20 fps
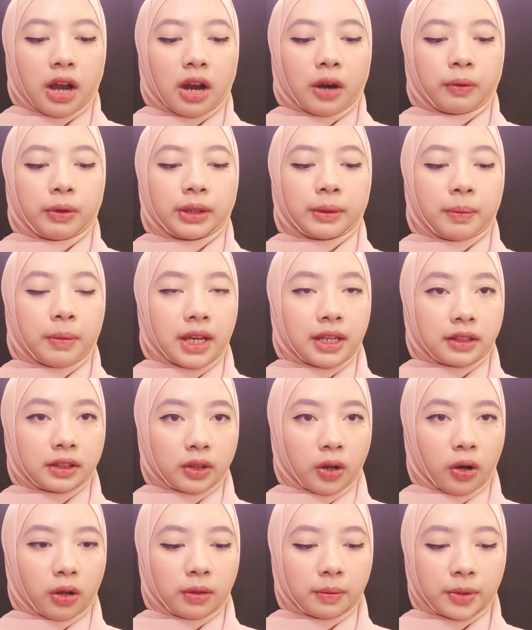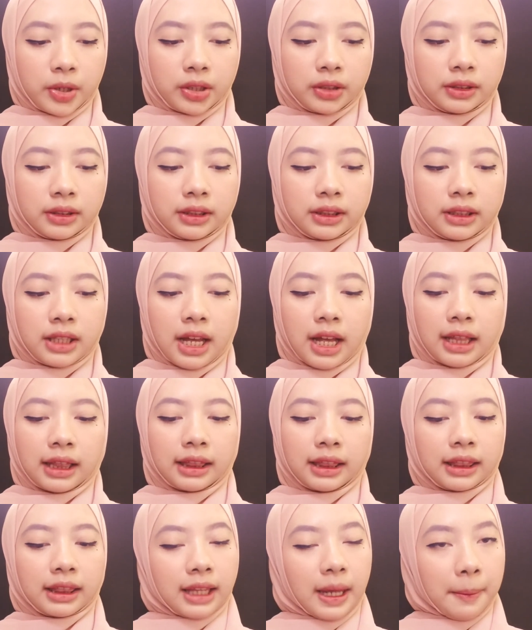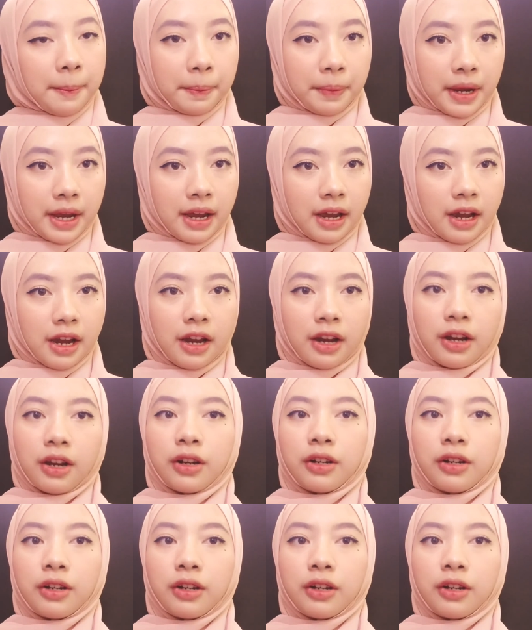with mixed almonds, tempeh,